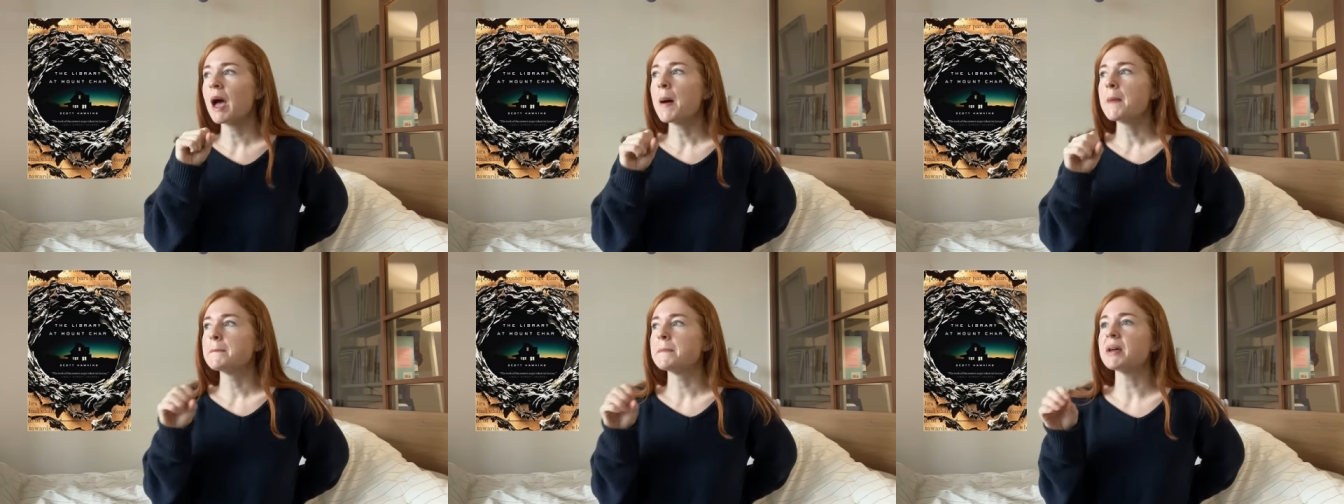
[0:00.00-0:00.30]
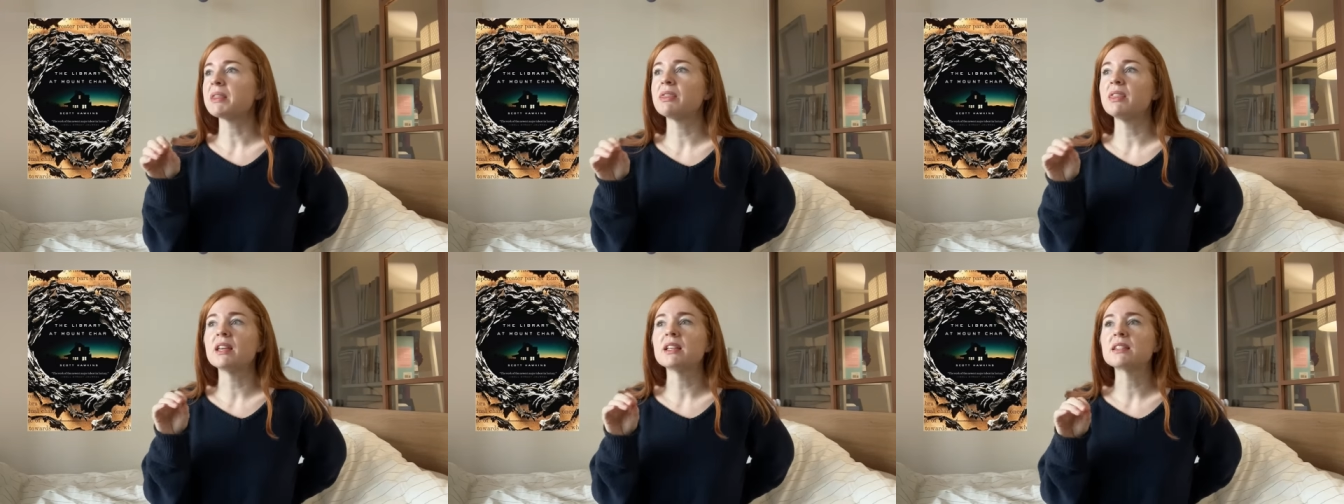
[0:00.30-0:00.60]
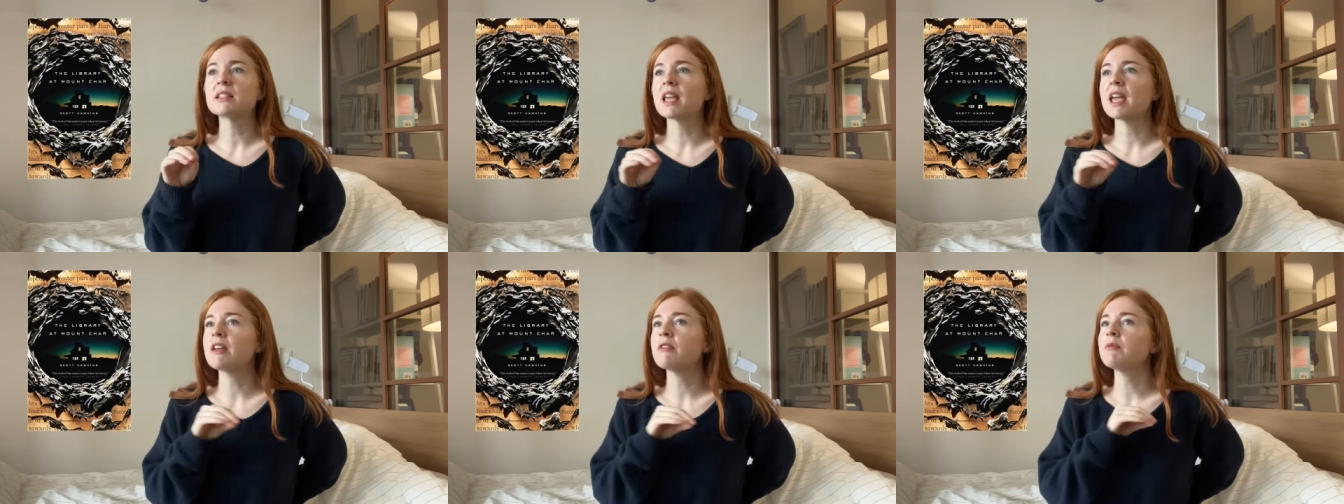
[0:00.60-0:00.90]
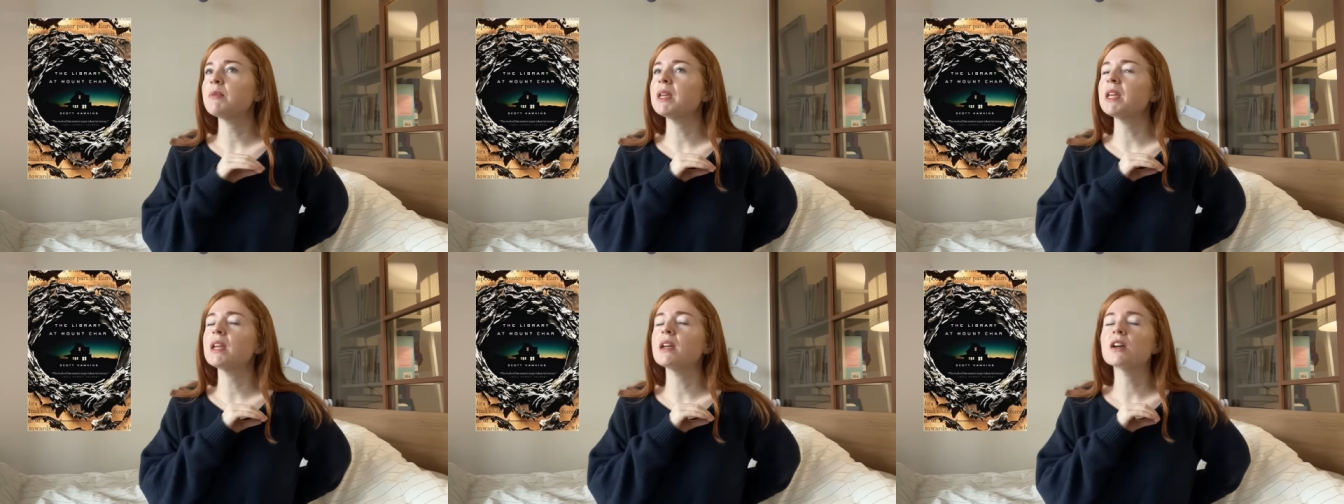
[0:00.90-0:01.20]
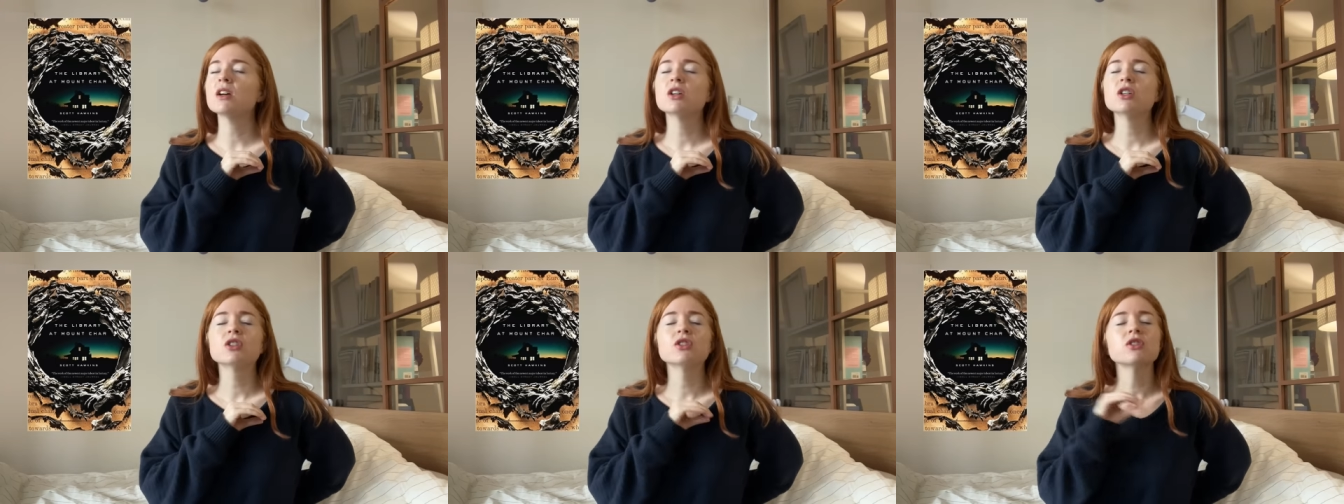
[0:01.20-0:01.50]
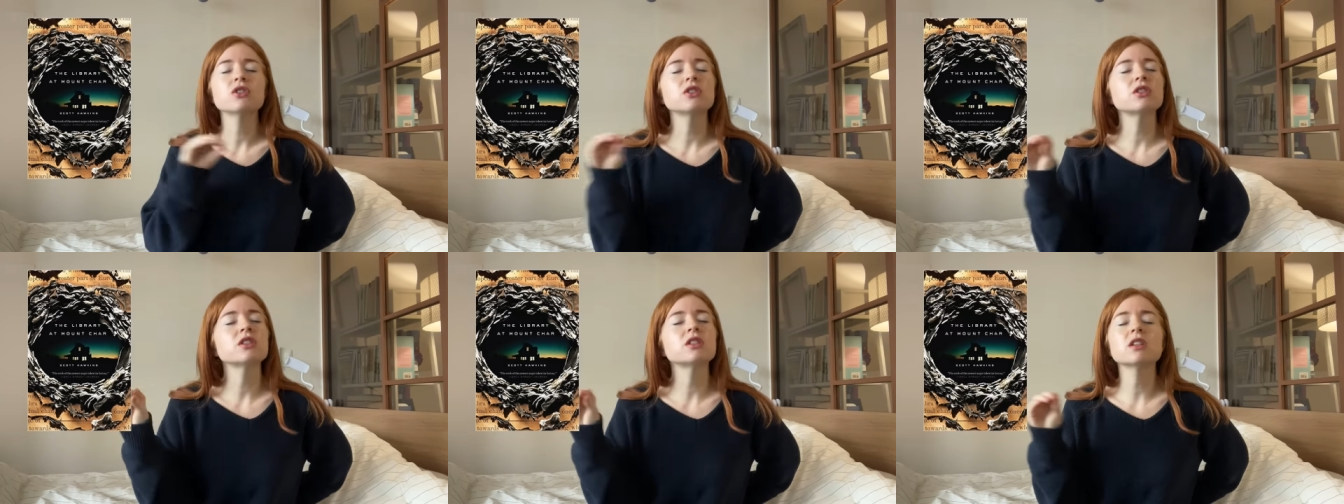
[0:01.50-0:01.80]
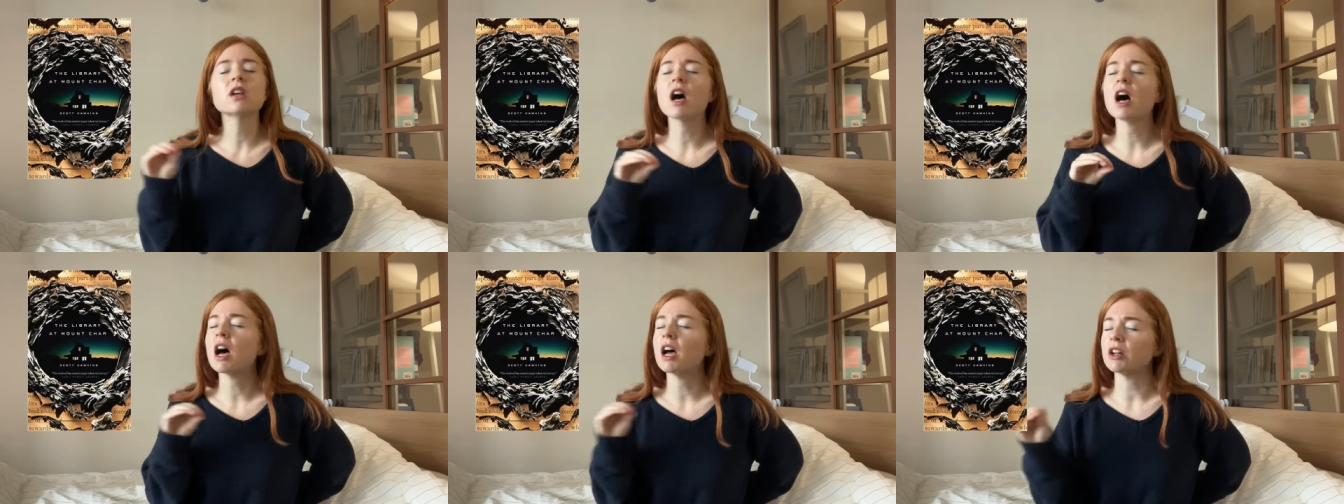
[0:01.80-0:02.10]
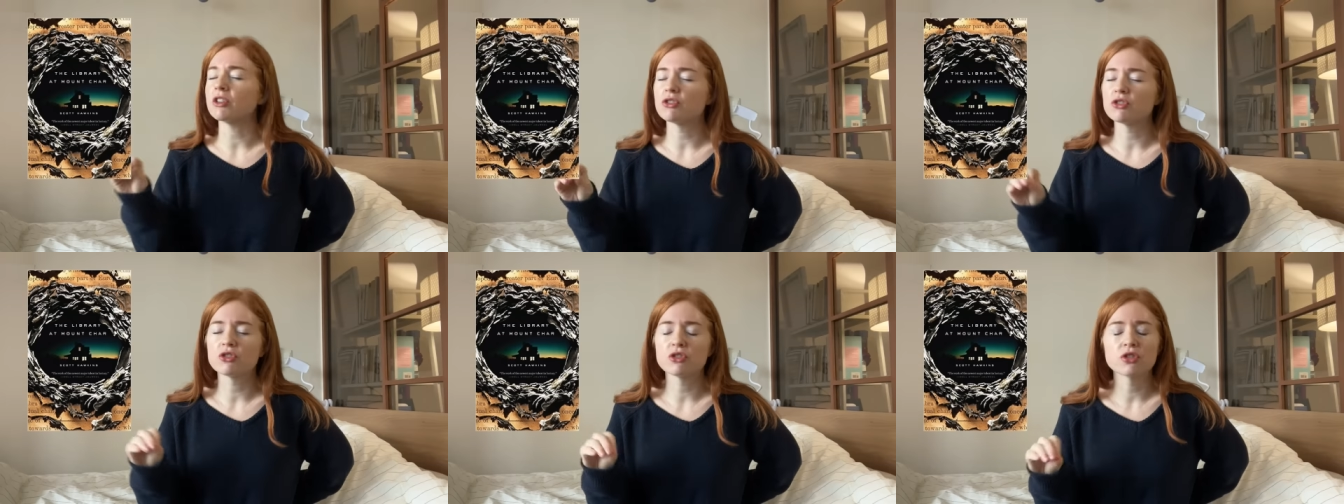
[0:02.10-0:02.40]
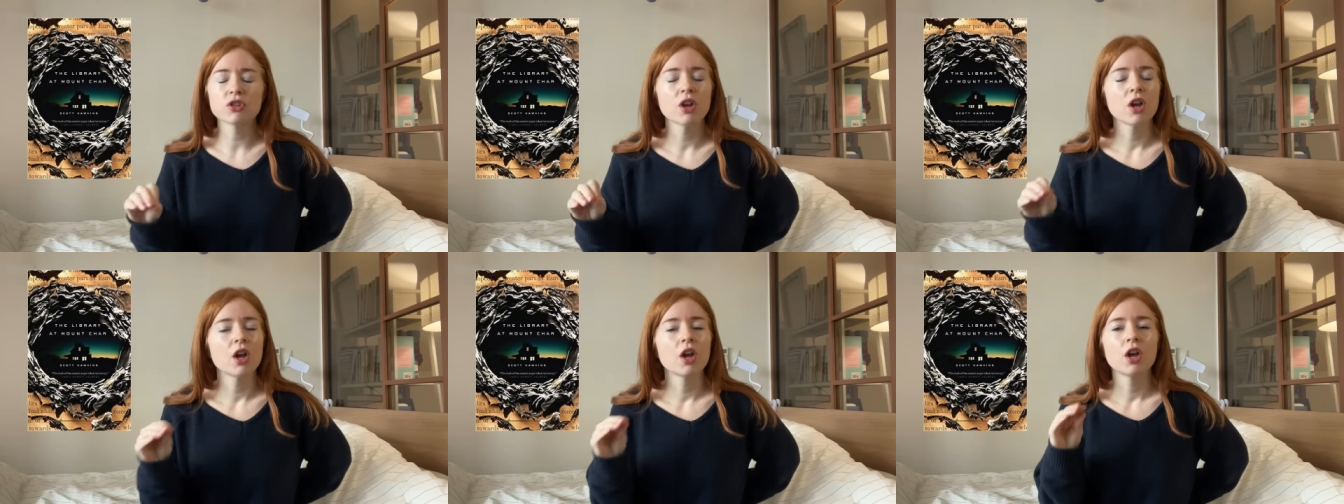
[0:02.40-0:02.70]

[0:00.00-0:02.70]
but this gave me such